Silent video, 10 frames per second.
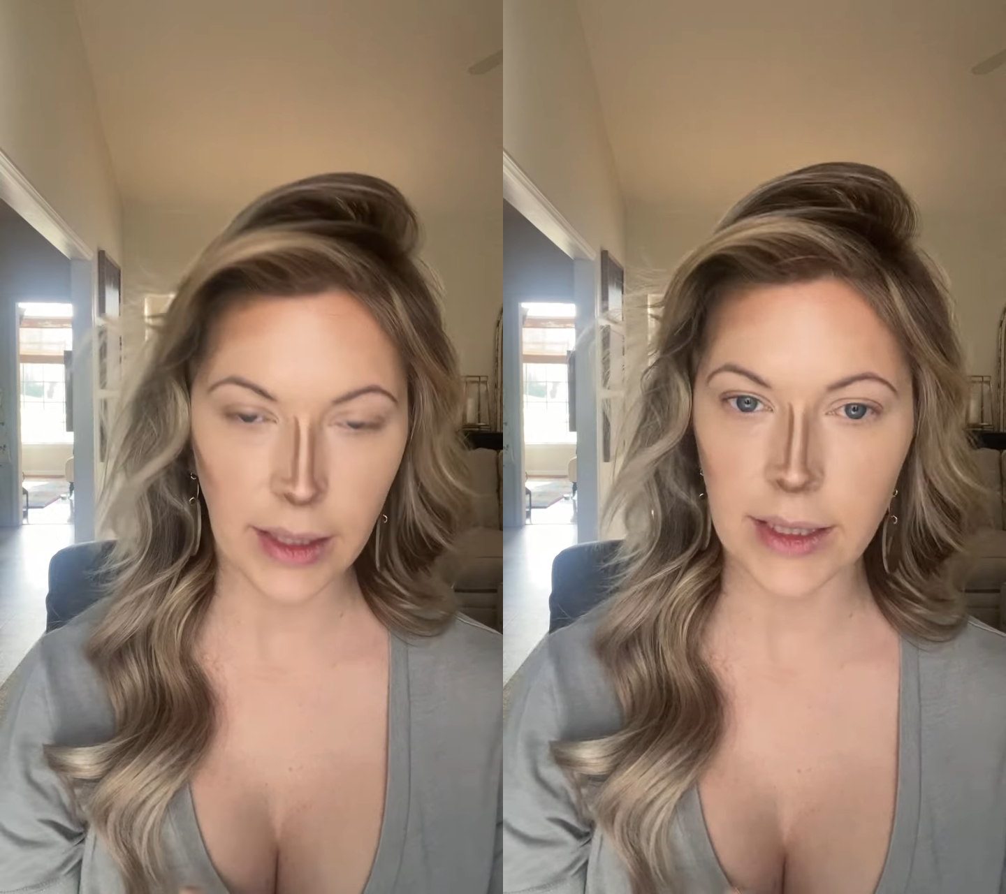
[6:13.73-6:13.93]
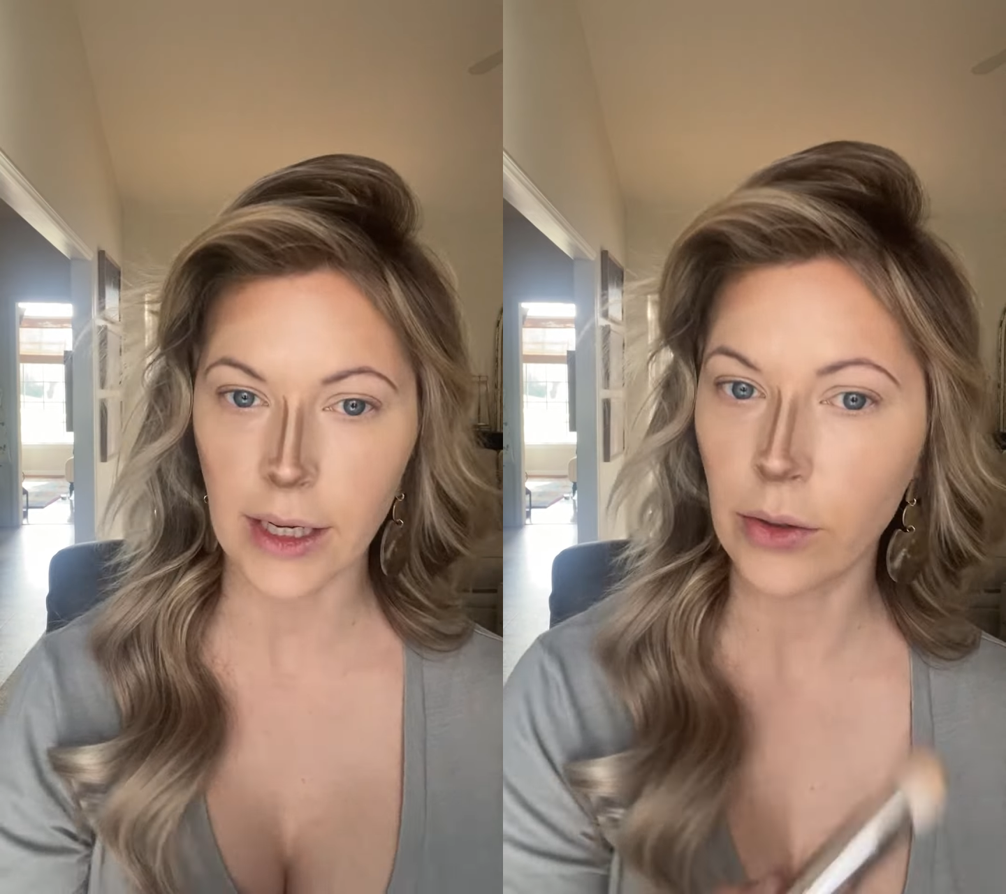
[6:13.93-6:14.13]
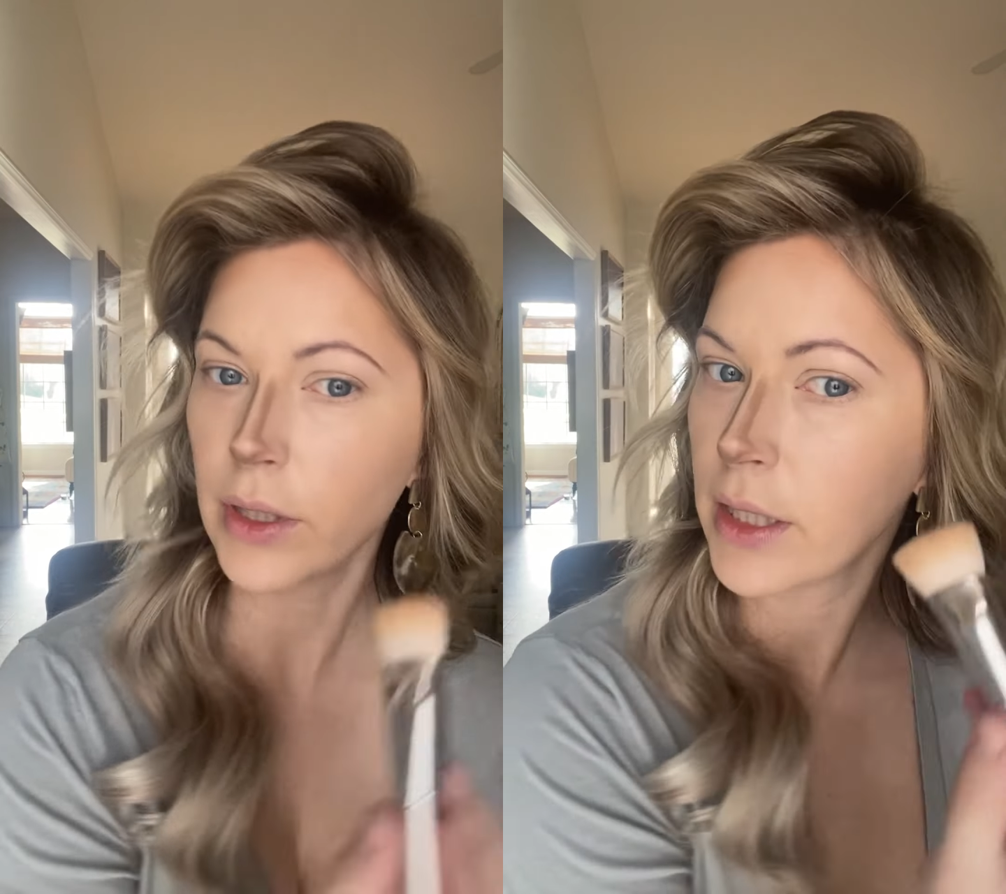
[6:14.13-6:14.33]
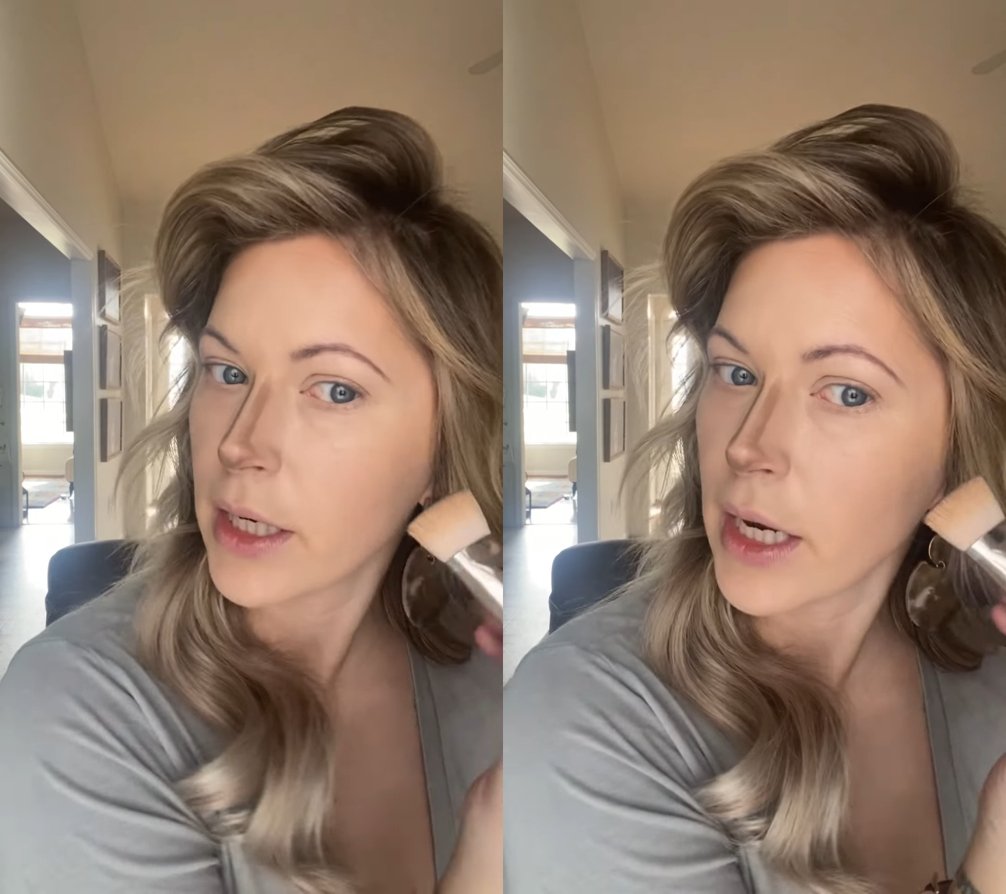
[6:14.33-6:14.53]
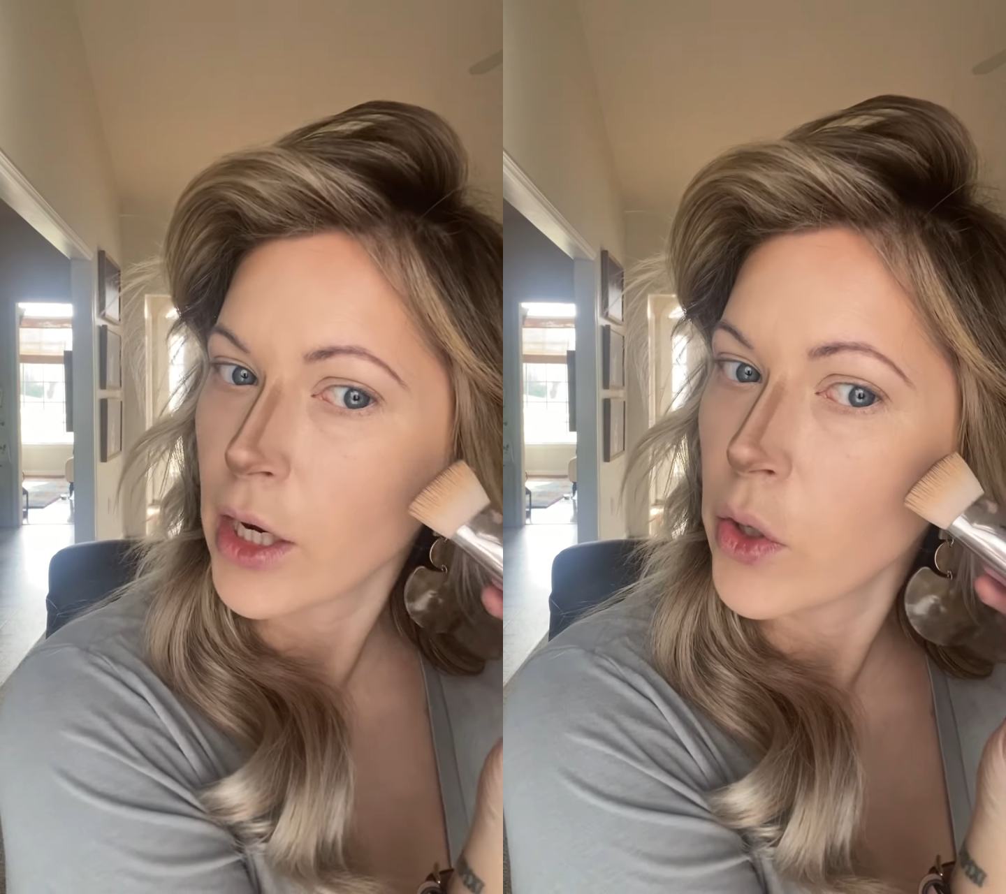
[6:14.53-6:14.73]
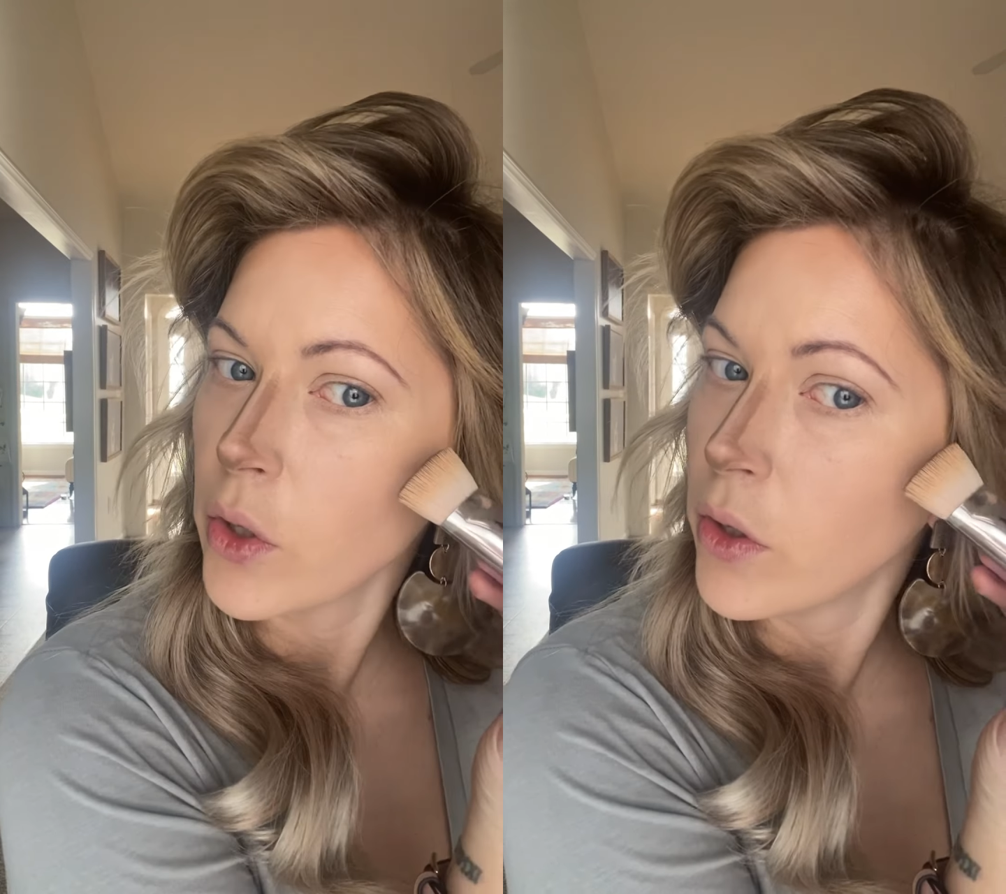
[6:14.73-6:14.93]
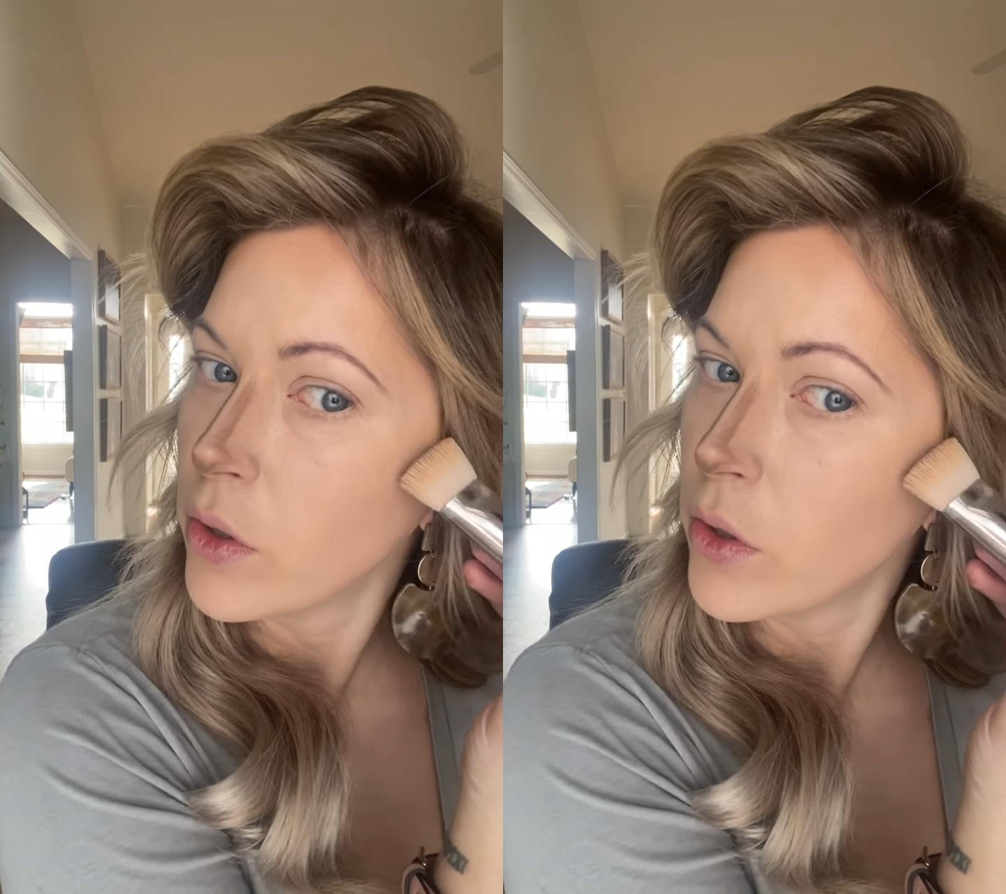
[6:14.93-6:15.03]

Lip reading: down at an angle.